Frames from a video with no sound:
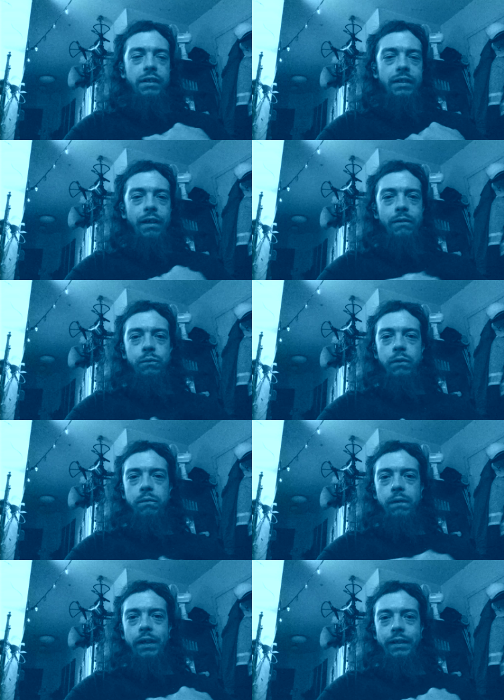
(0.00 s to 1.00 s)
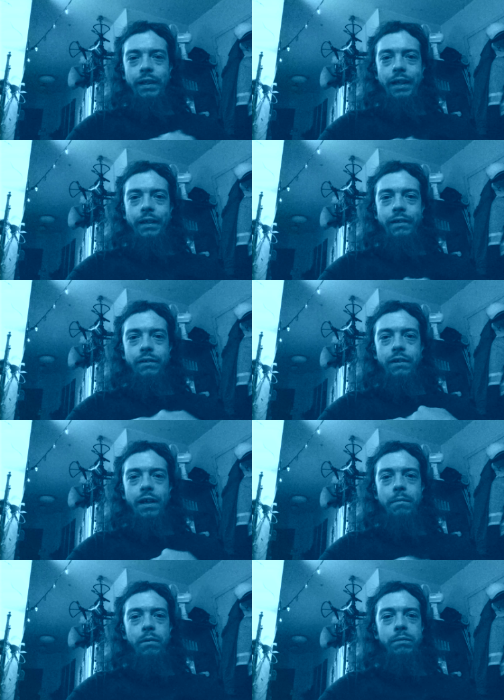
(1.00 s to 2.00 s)
That was real fun. I had a good
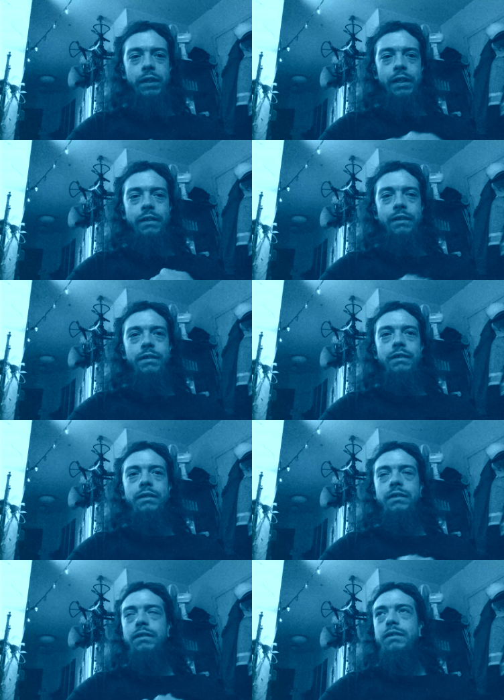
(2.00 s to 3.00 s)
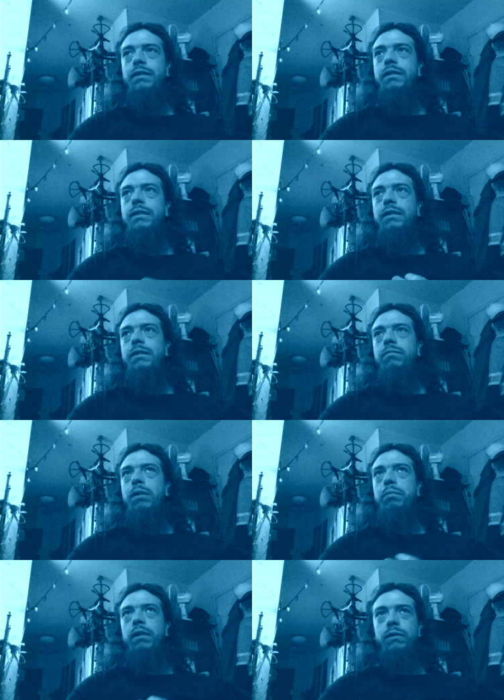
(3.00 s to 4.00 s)
time over there. My
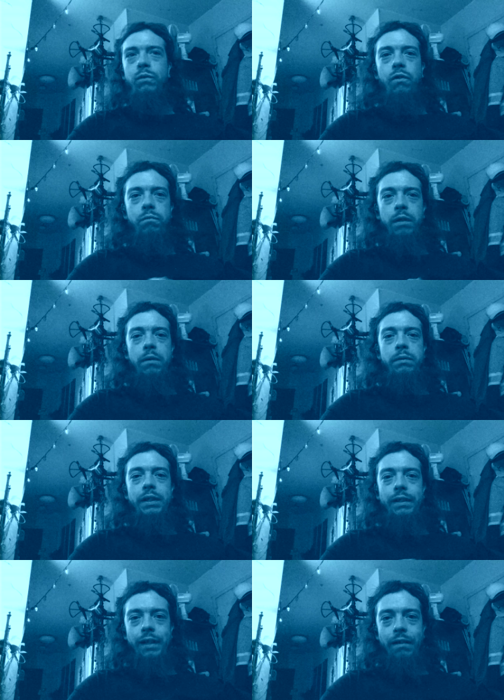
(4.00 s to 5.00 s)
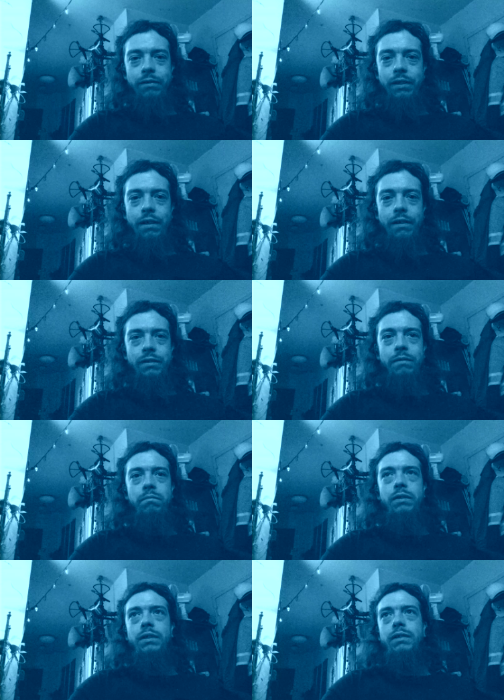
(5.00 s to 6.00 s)
brother drove me over there. That was awesome.
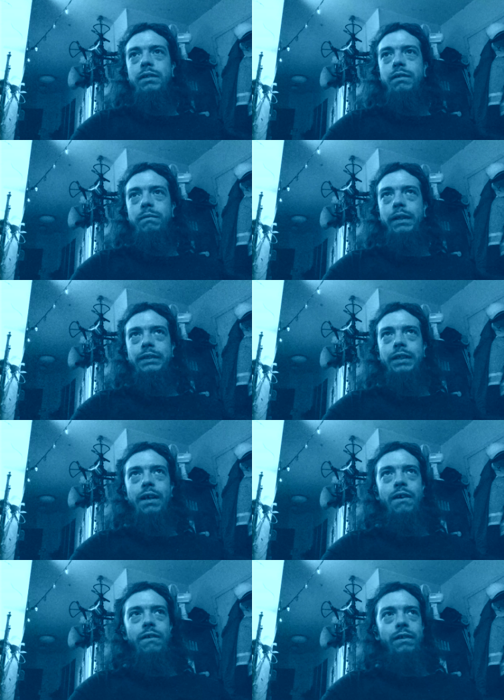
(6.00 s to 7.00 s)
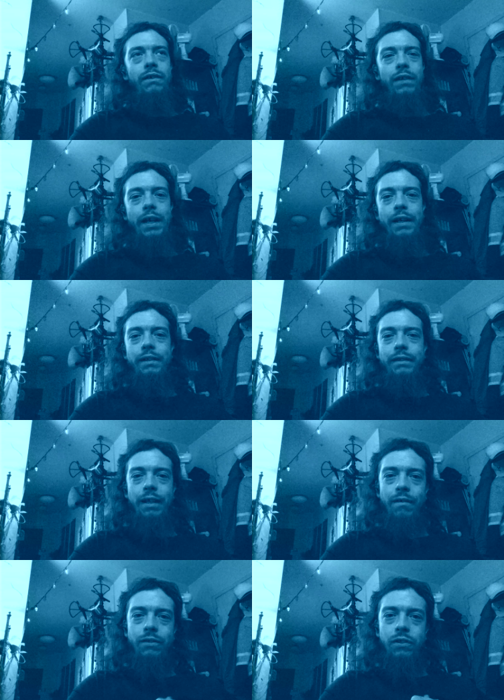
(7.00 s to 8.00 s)
Rented the car and all that.
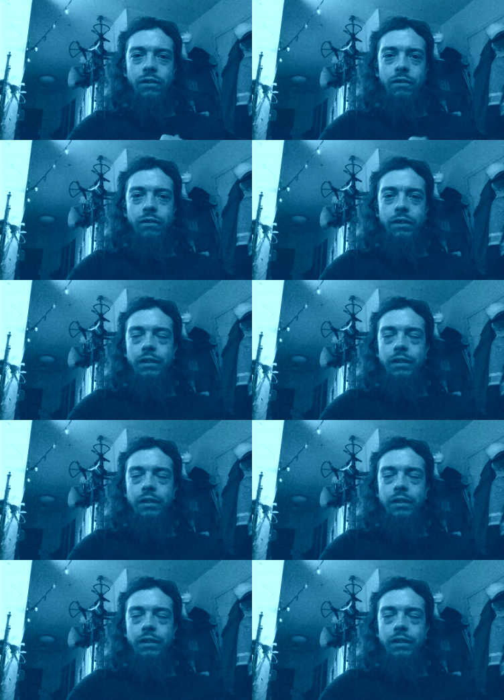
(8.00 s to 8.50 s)
That was cool.